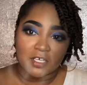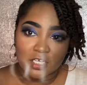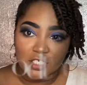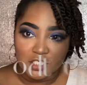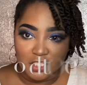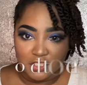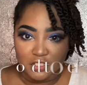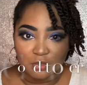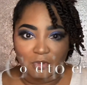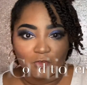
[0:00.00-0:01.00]

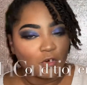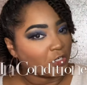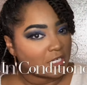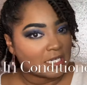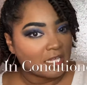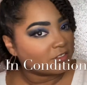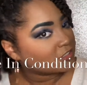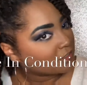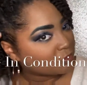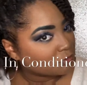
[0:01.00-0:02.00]
conditioner. Before you get out of
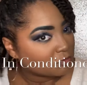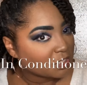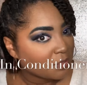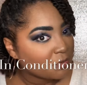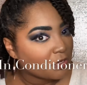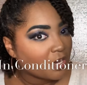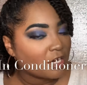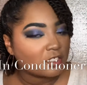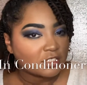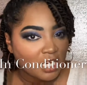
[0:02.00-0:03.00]
if you shampoo your hair in
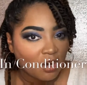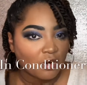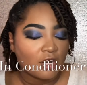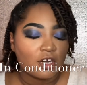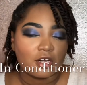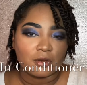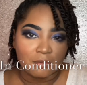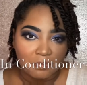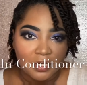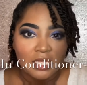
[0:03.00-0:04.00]
the shower,
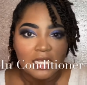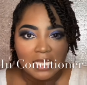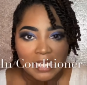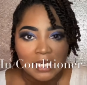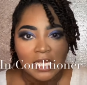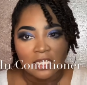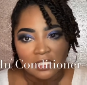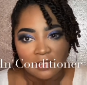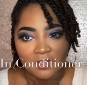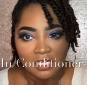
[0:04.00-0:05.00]
put in a
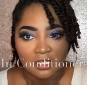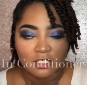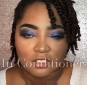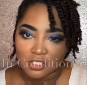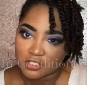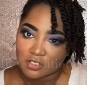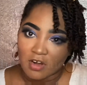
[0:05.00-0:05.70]
leave-in conditioner